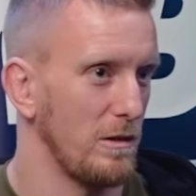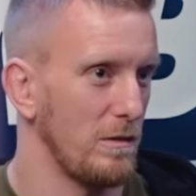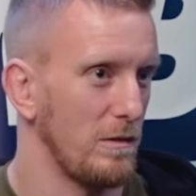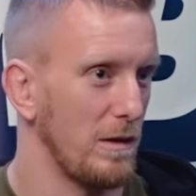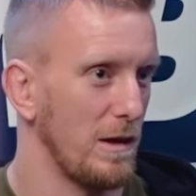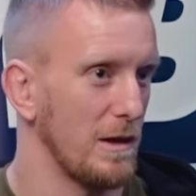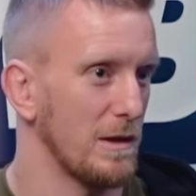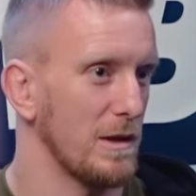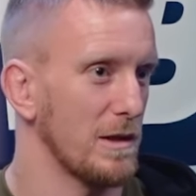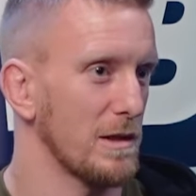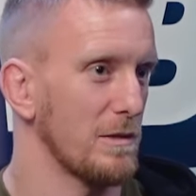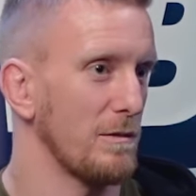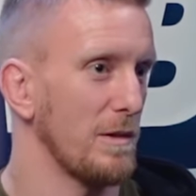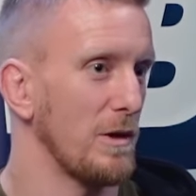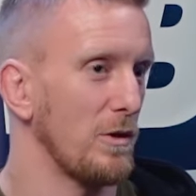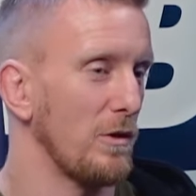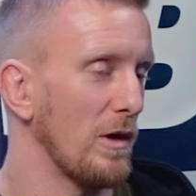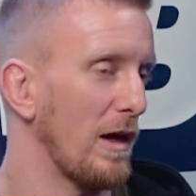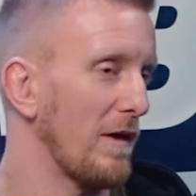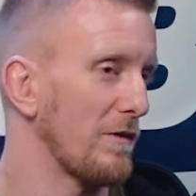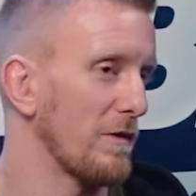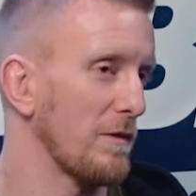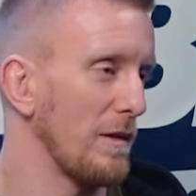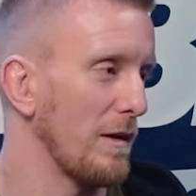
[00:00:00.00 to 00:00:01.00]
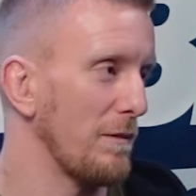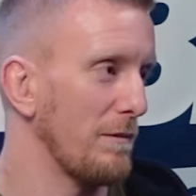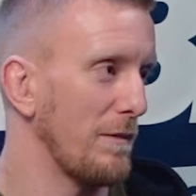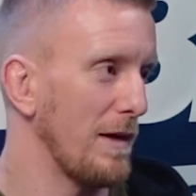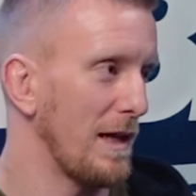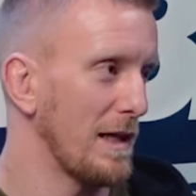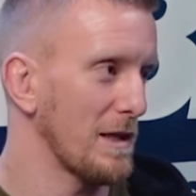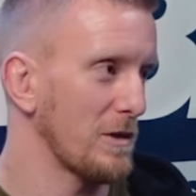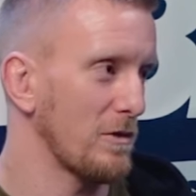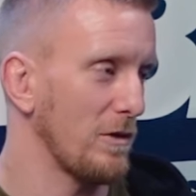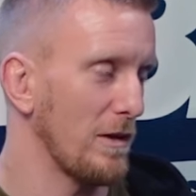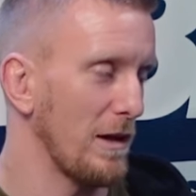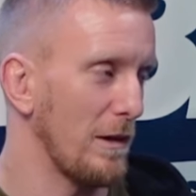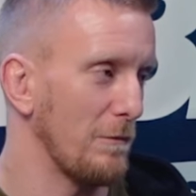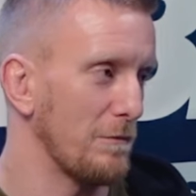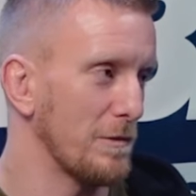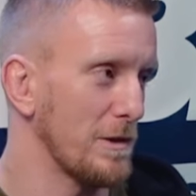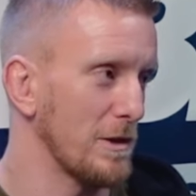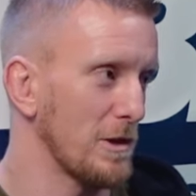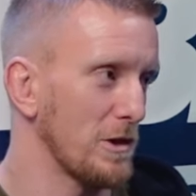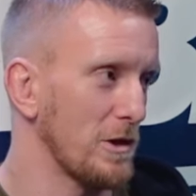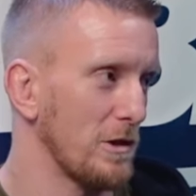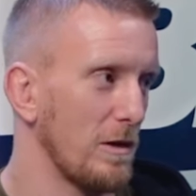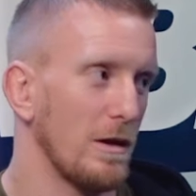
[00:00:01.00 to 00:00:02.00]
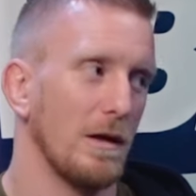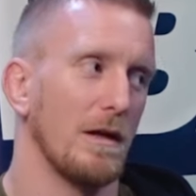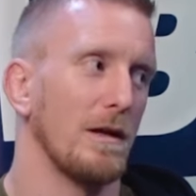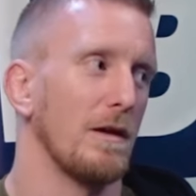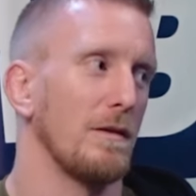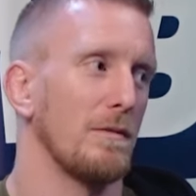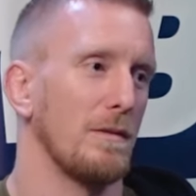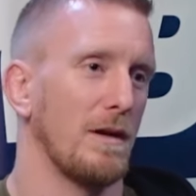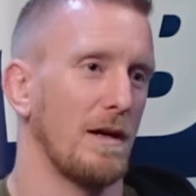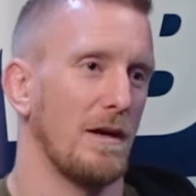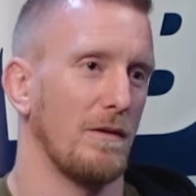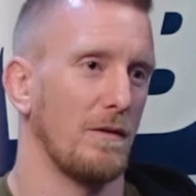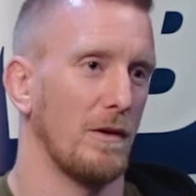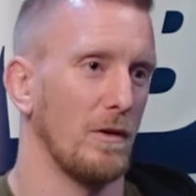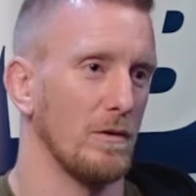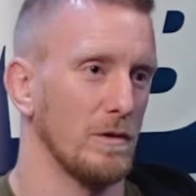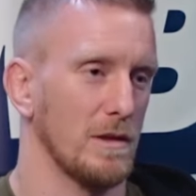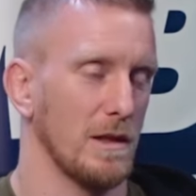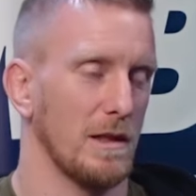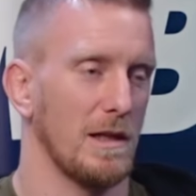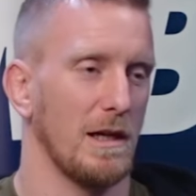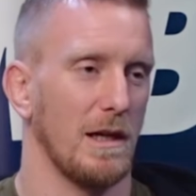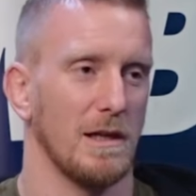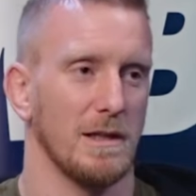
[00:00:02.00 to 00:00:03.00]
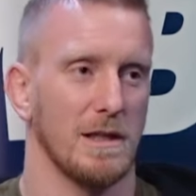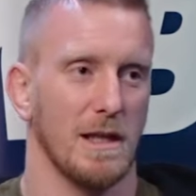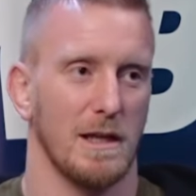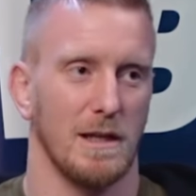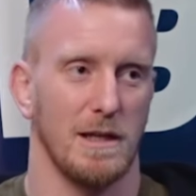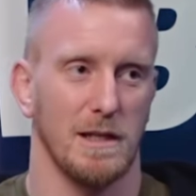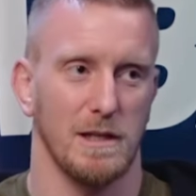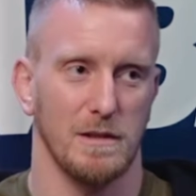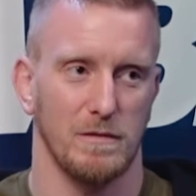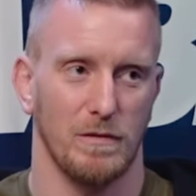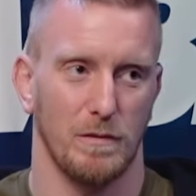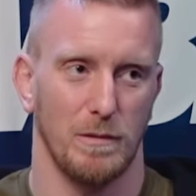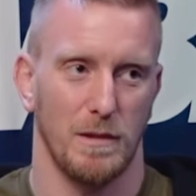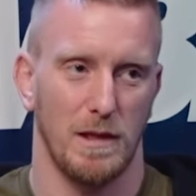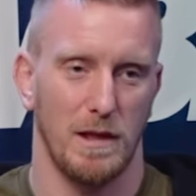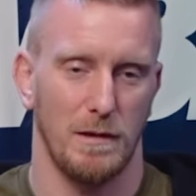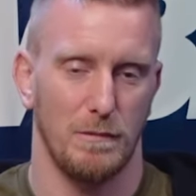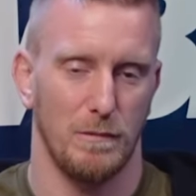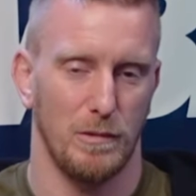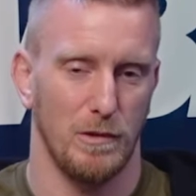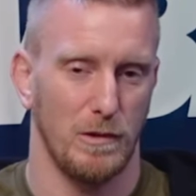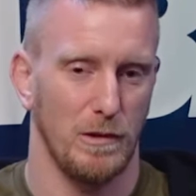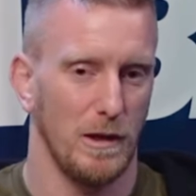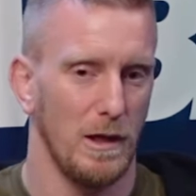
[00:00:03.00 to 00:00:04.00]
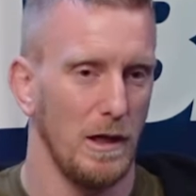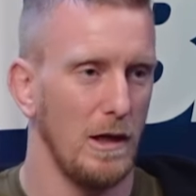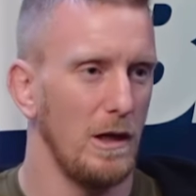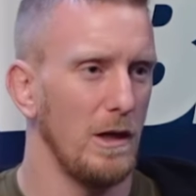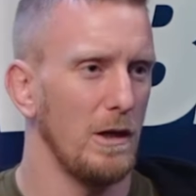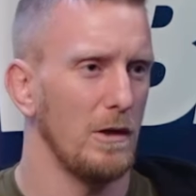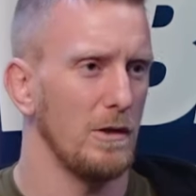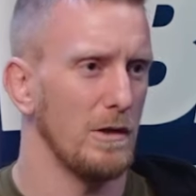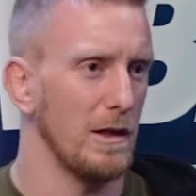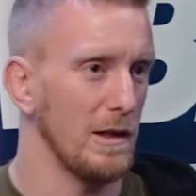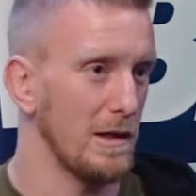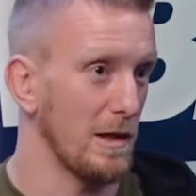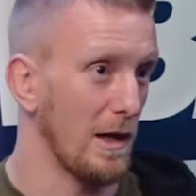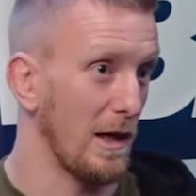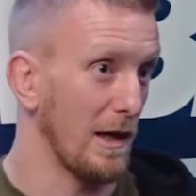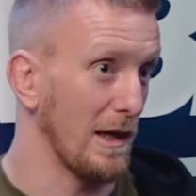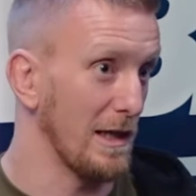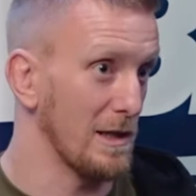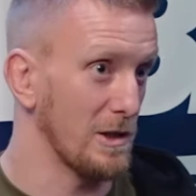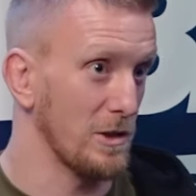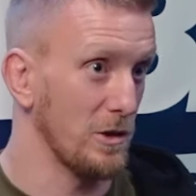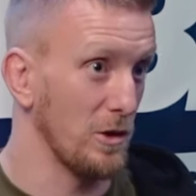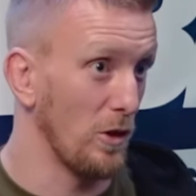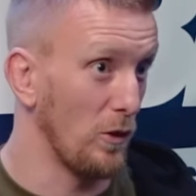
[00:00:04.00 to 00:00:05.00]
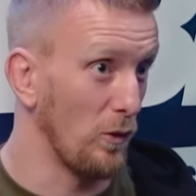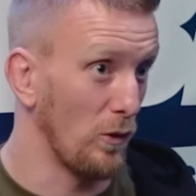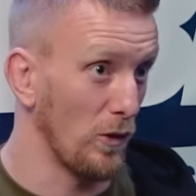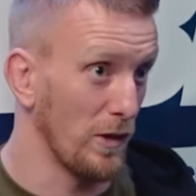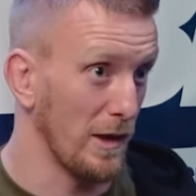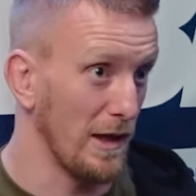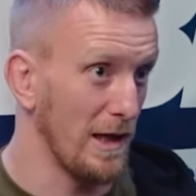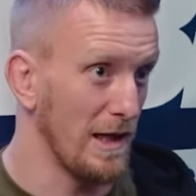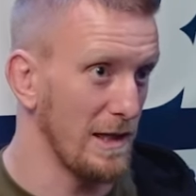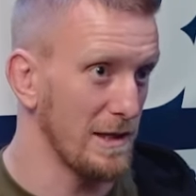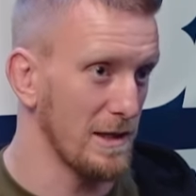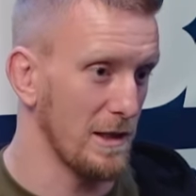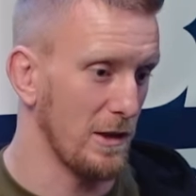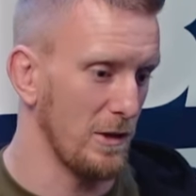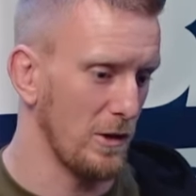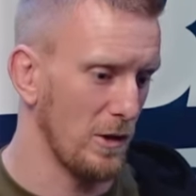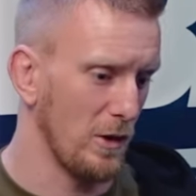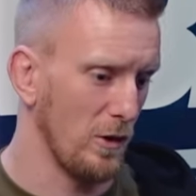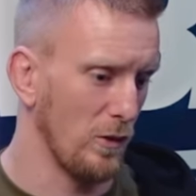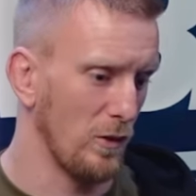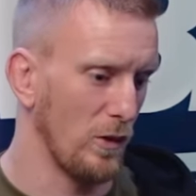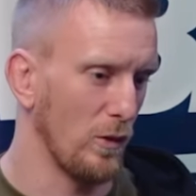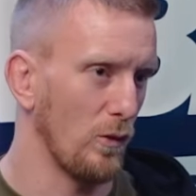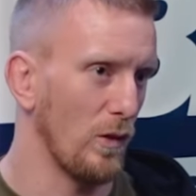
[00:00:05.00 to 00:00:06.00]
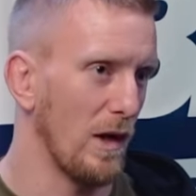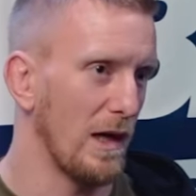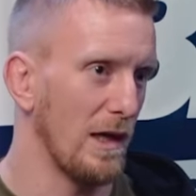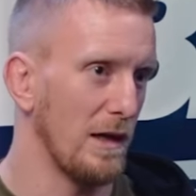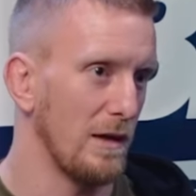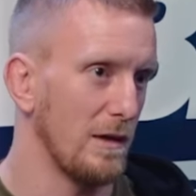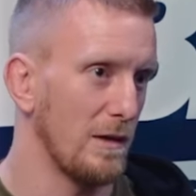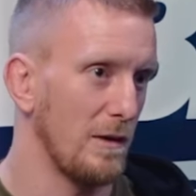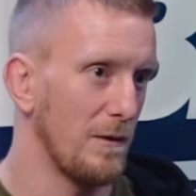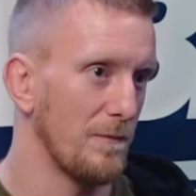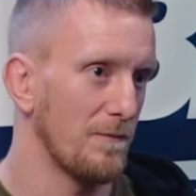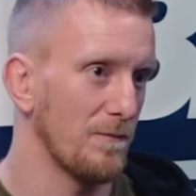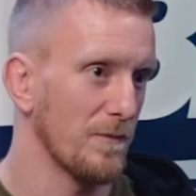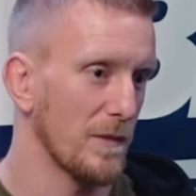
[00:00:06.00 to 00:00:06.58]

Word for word: Right. It doesn't mean you have to be a master of that position, have loads of killer techniques from there, but you need to at least know what it is and know the way,